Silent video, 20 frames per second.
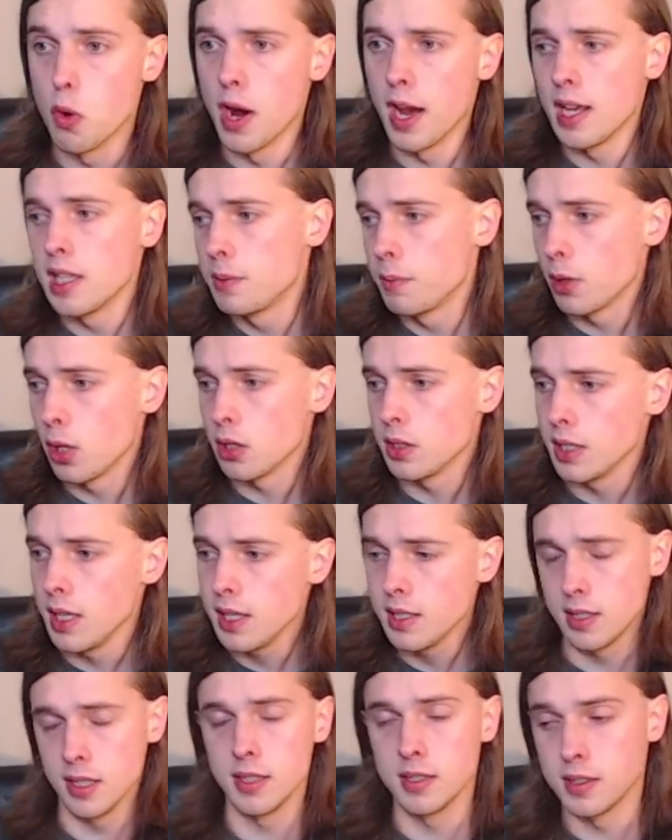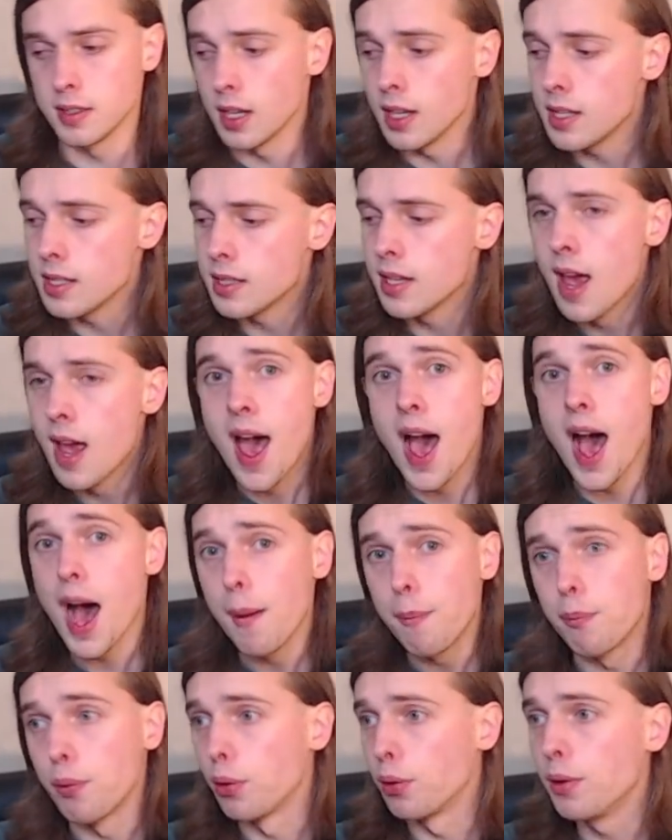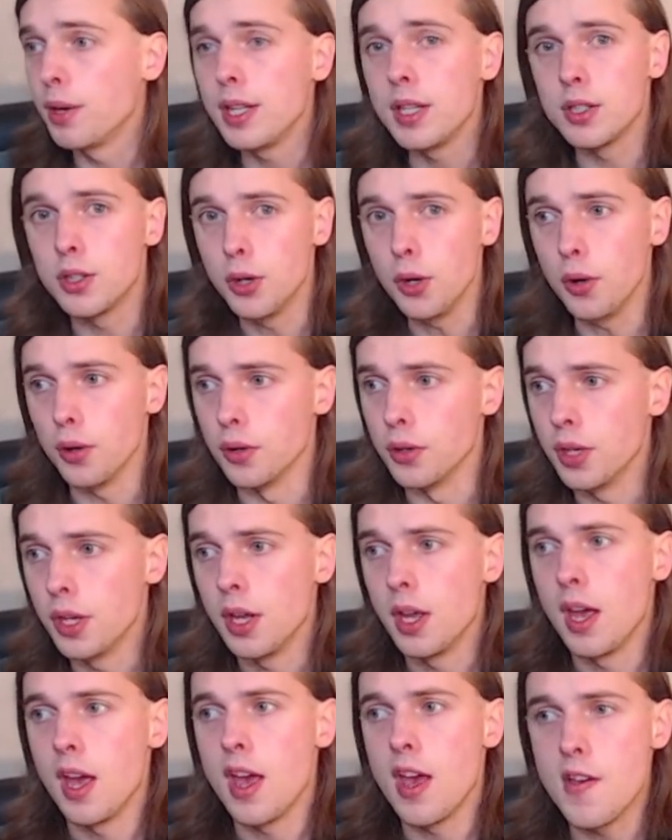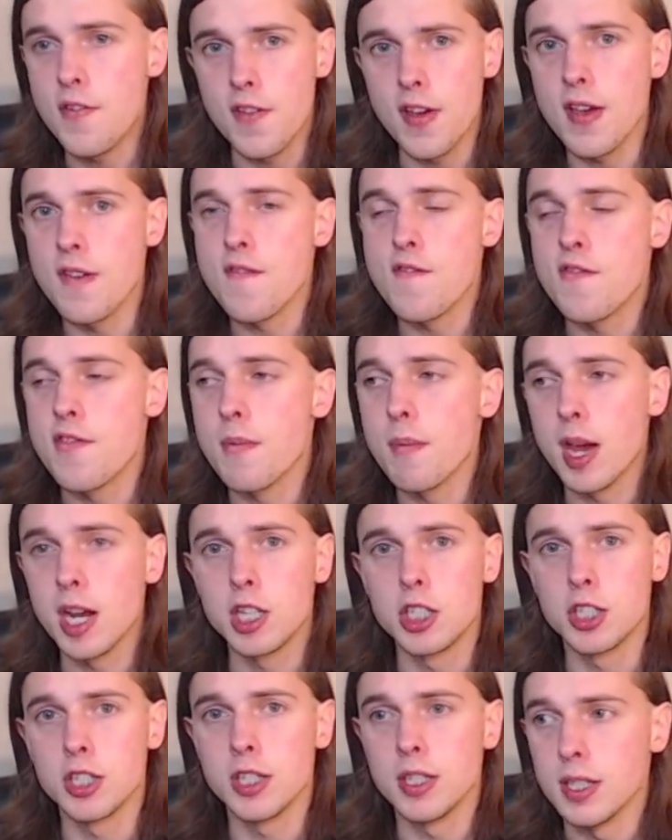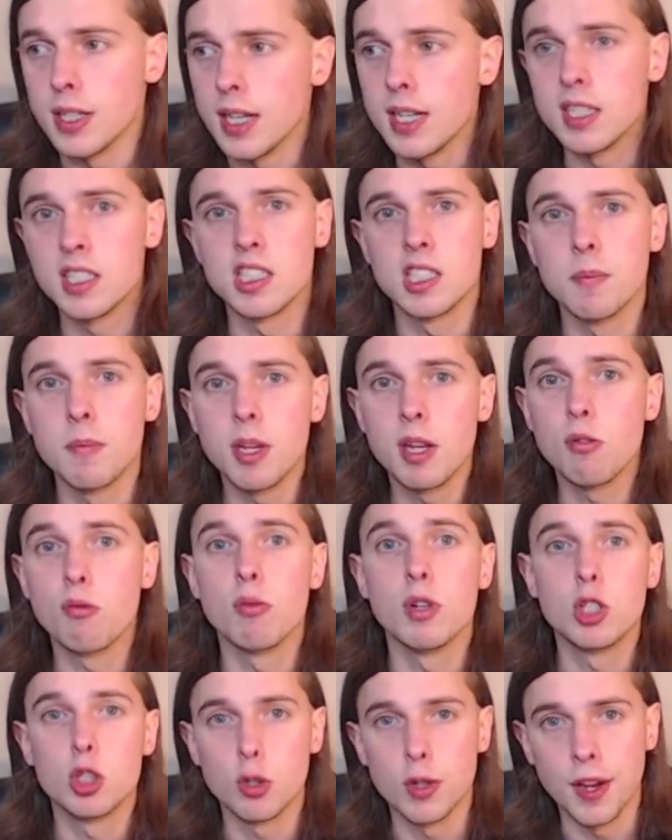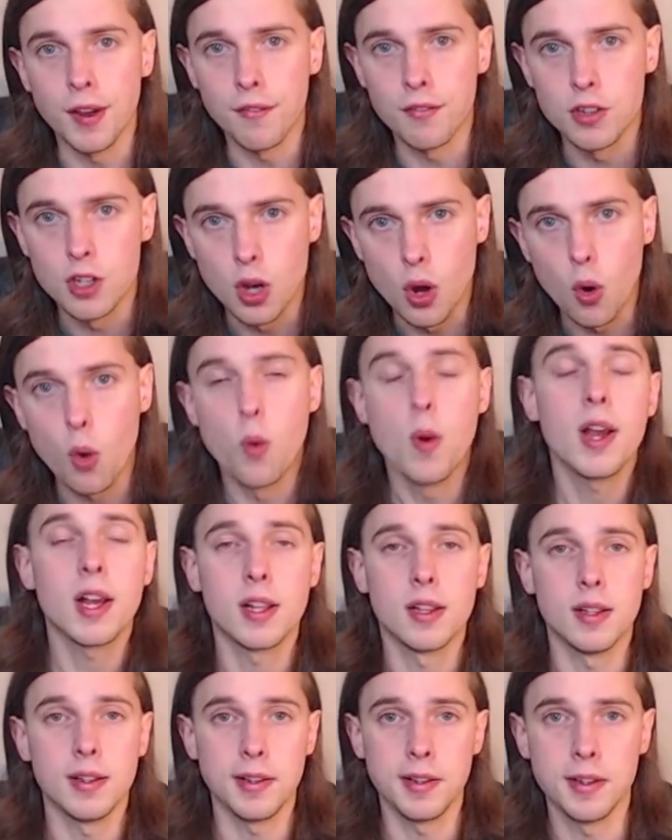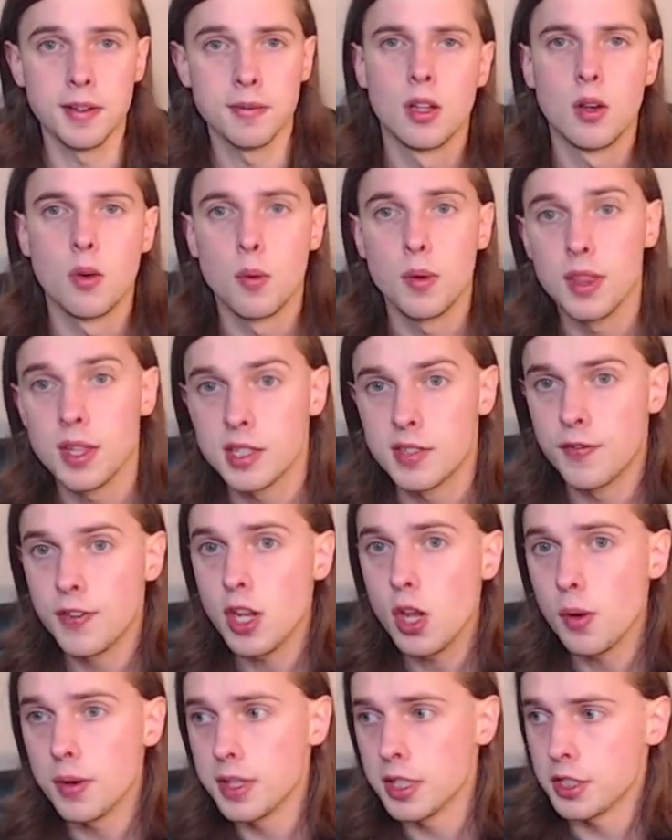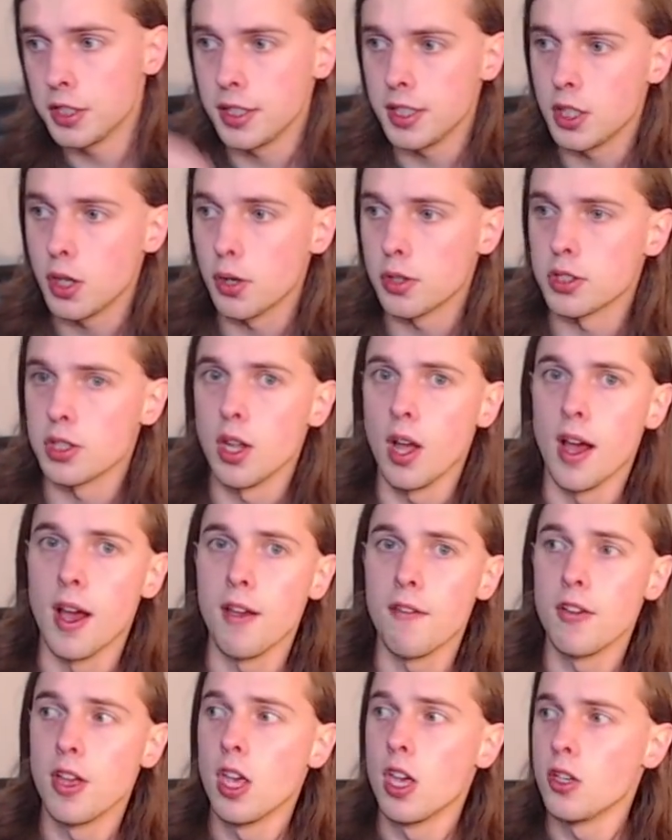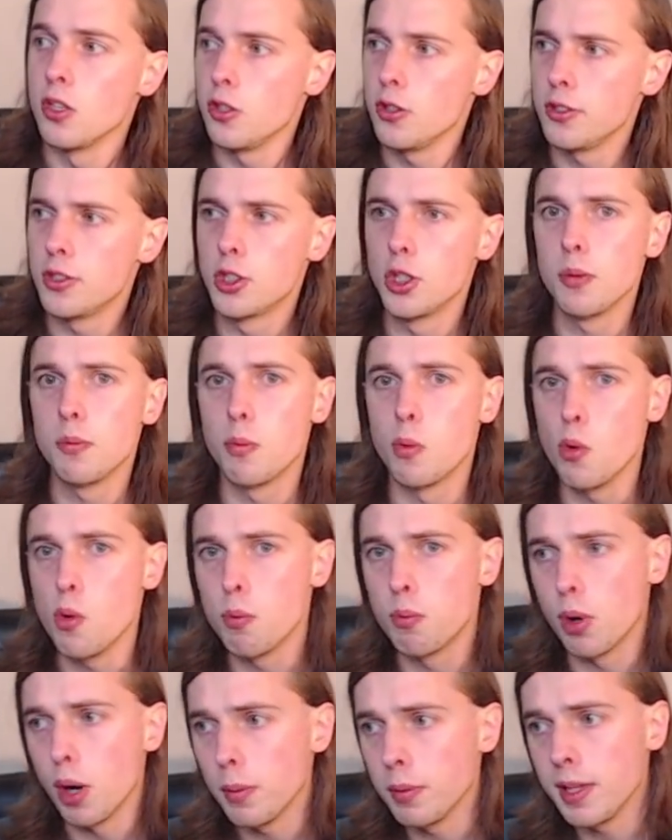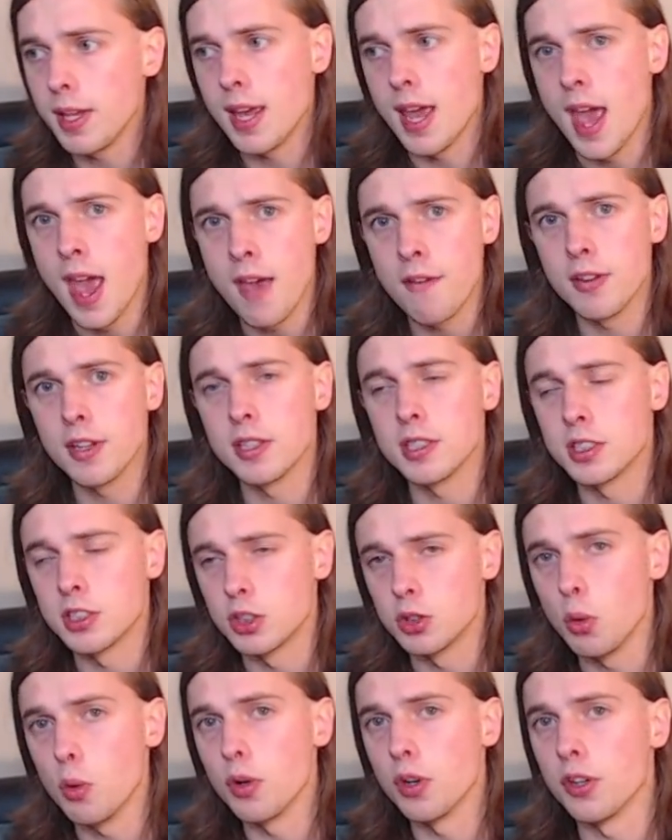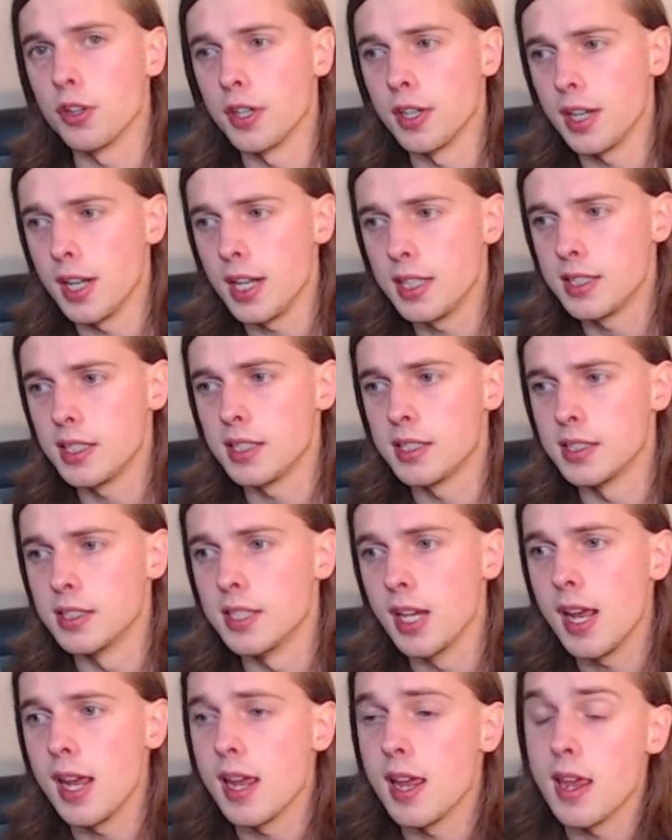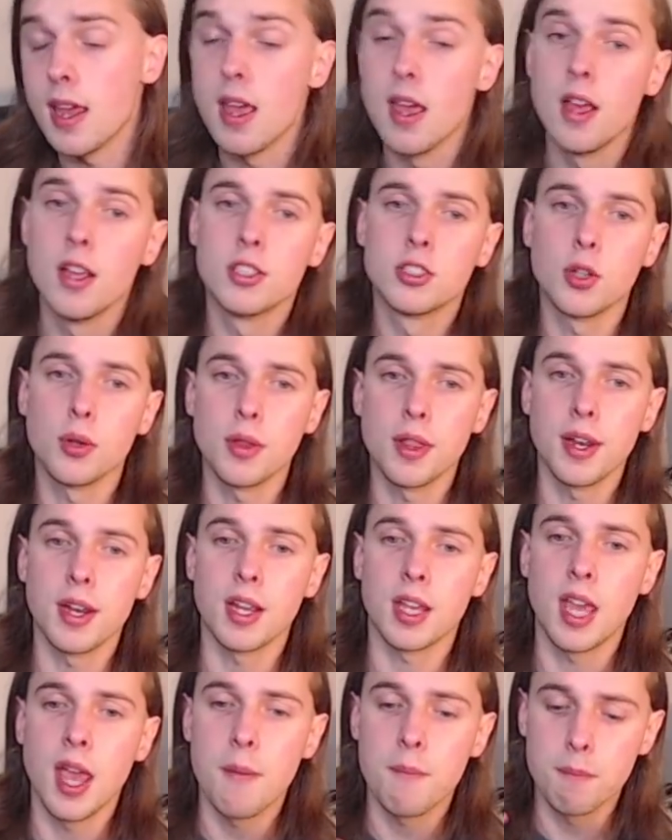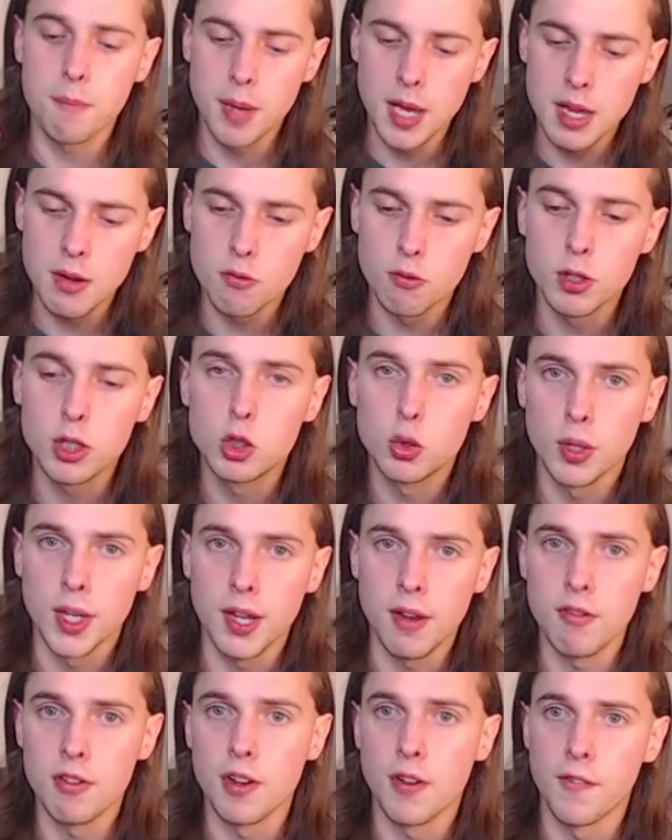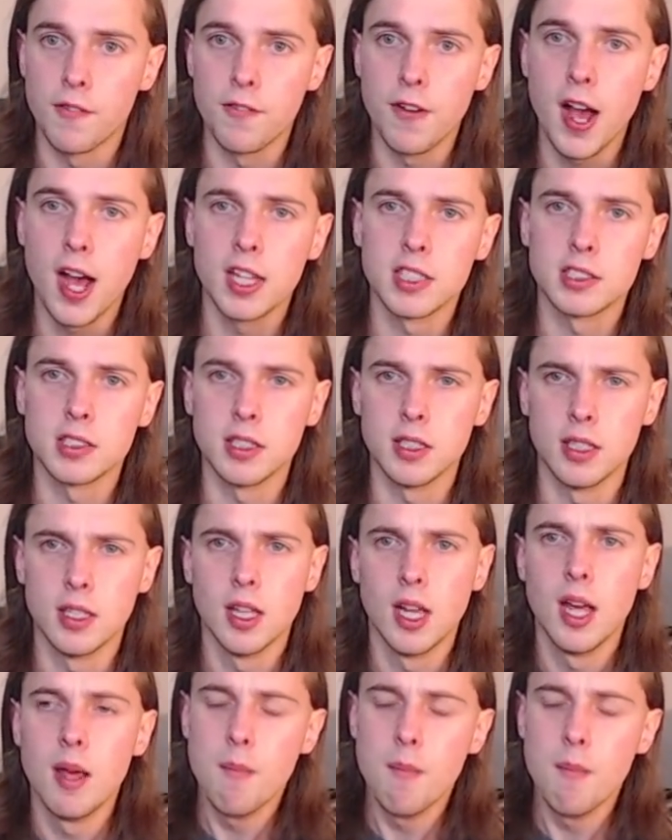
why is because SSDs are pretty good if information needs to be retrieved quickly. When this video initially goes live, YouTube will probably have it stored on an SSD so that it can be retrieved faster.